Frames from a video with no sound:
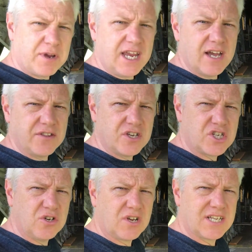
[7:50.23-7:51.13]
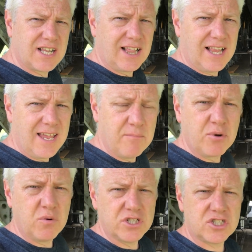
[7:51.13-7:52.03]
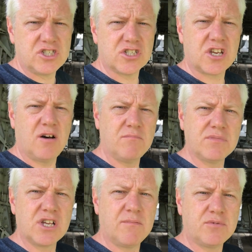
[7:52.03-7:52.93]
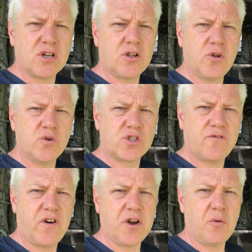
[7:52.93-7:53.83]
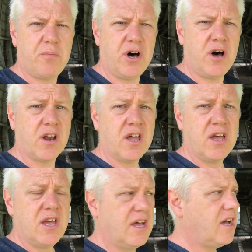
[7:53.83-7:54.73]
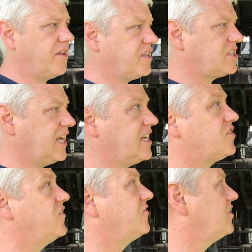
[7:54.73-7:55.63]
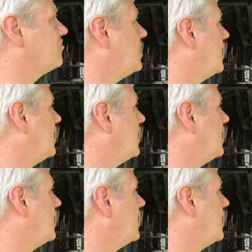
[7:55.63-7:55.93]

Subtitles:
here, the Chinook has a lip which just comes up to close the final part. The CH-53